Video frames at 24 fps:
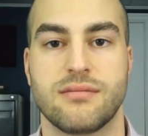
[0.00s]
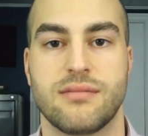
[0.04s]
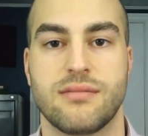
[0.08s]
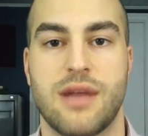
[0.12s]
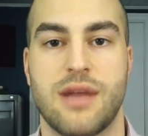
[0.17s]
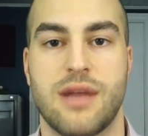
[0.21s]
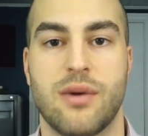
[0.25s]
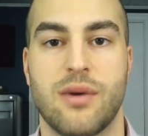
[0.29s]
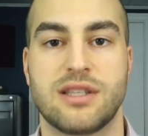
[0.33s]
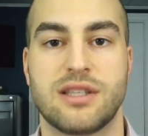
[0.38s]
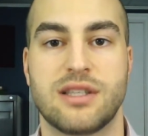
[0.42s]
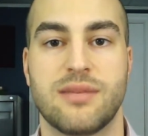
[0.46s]

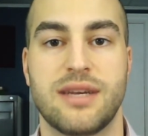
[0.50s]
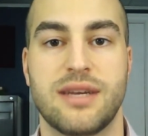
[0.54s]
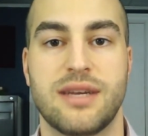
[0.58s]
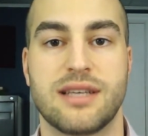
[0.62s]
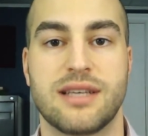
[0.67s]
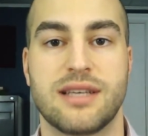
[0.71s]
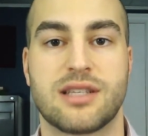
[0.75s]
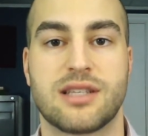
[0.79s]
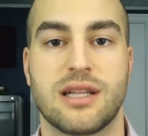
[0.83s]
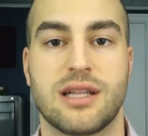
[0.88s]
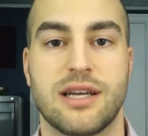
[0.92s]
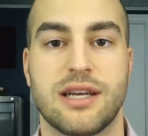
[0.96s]
Once somebody is
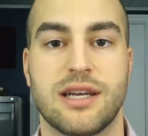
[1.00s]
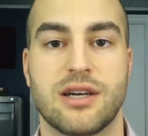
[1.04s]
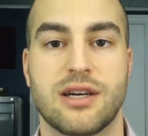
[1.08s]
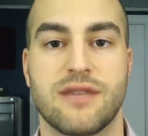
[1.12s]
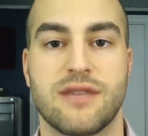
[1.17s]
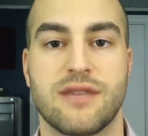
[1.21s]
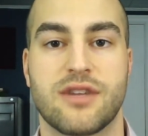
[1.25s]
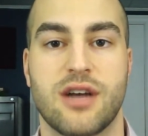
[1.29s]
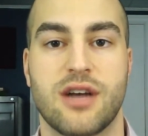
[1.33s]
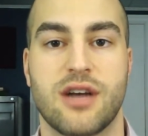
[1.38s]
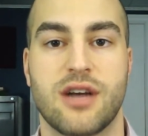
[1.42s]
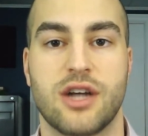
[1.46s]
cleared of the
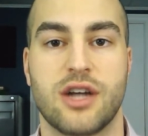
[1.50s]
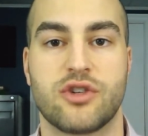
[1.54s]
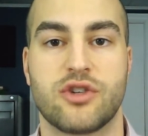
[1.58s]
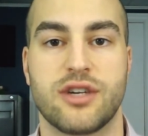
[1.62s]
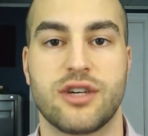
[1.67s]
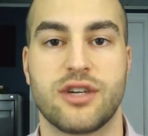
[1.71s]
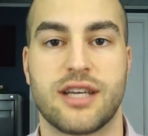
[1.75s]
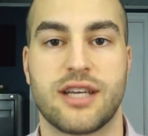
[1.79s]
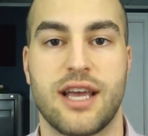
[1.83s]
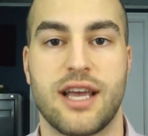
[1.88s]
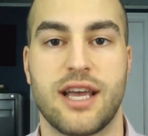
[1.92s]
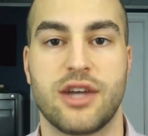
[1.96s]

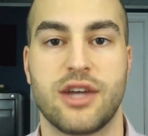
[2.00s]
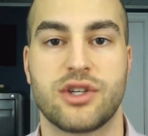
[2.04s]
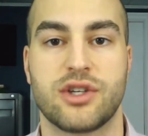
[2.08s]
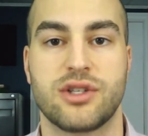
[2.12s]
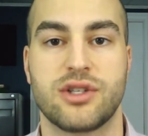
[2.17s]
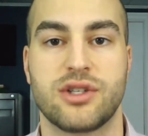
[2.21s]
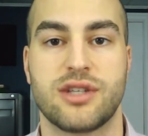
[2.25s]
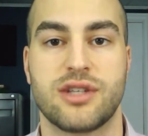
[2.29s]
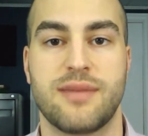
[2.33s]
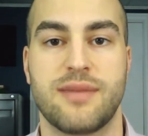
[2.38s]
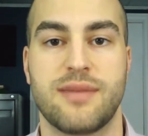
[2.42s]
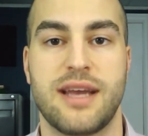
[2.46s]
contraindications
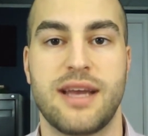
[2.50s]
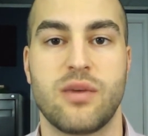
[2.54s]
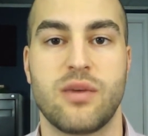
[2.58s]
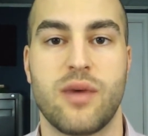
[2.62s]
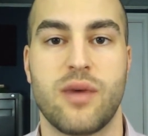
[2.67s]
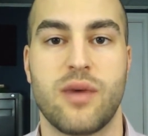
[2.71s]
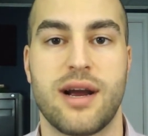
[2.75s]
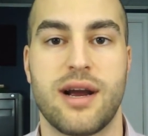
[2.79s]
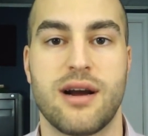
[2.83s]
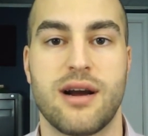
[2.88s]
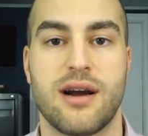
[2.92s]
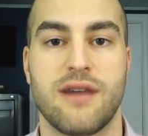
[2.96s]
and made
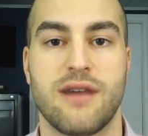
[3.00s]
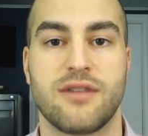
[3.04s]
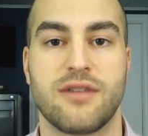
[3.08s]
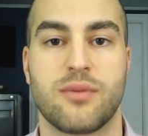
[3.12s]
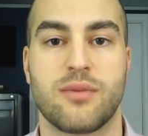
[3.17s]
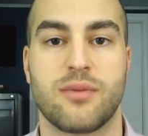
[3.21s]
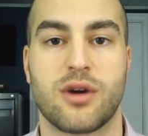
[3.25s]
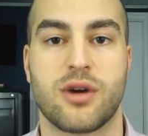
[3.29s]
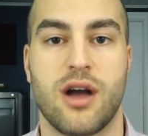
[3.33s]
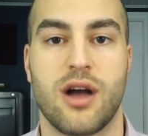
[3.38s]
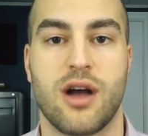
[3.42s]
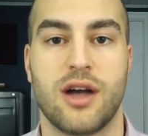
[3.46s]
aware of the
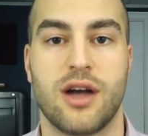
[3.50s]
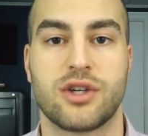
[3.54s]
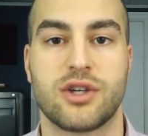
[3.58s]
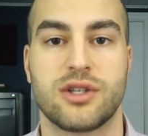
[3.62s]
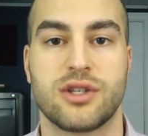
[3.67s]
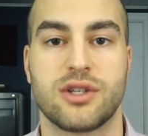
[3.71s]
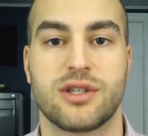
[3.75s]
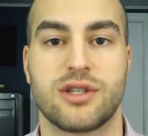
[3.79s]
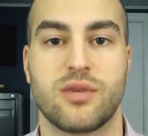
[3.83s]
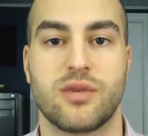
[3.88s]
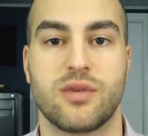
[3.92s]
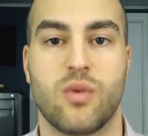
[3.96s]
precautions
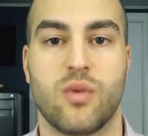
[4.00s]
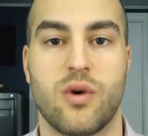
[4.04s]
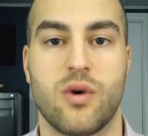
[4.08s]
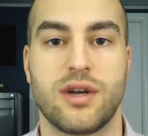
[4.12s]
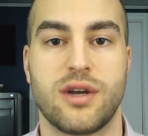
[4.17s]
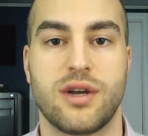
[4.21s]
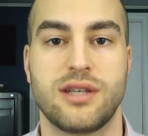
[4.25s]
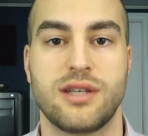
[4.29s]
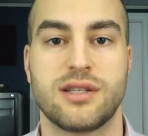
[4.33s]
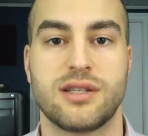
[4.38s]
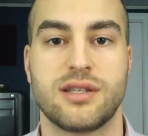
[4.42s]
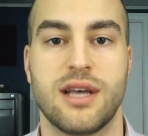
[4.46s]
and
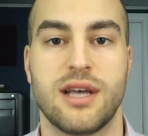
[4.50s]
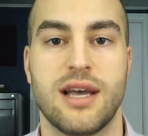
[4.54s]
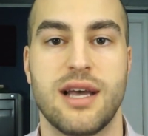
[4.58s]
warnings,